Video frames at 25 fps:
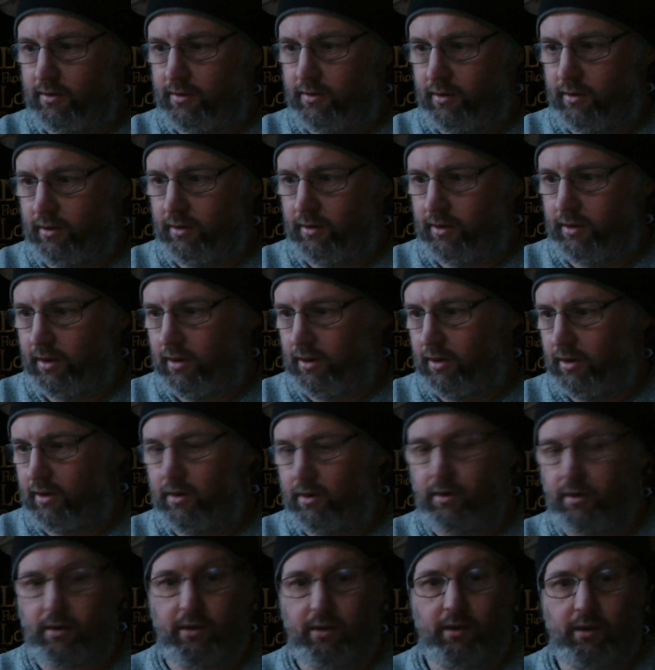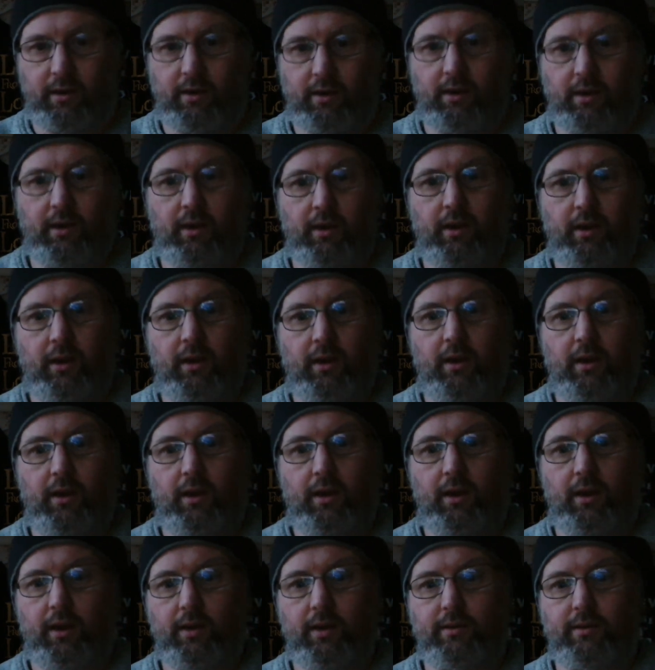indeed,
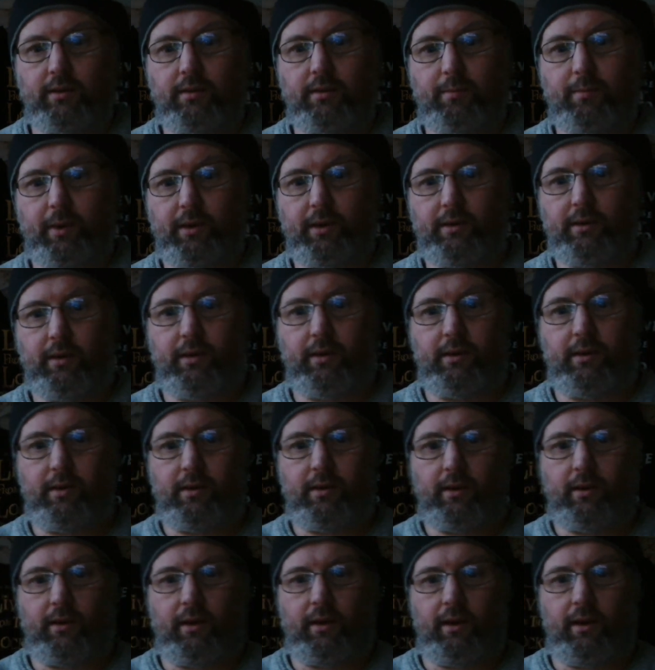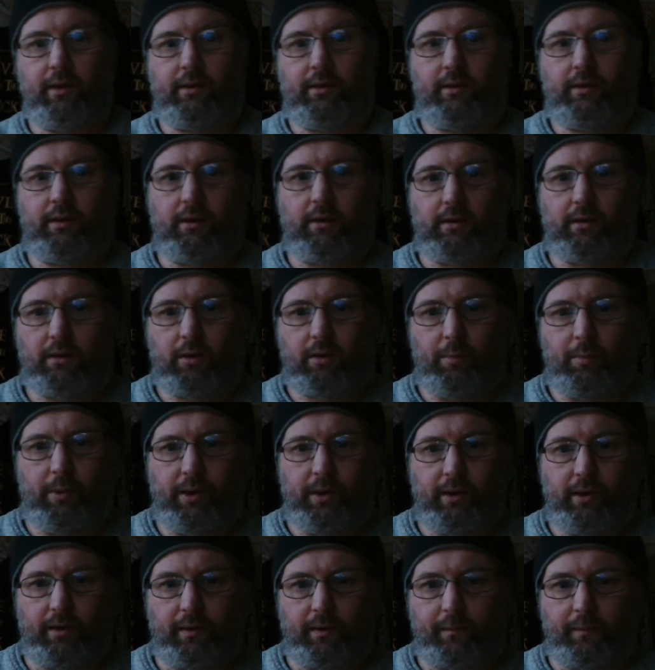as suspected, a dark beer.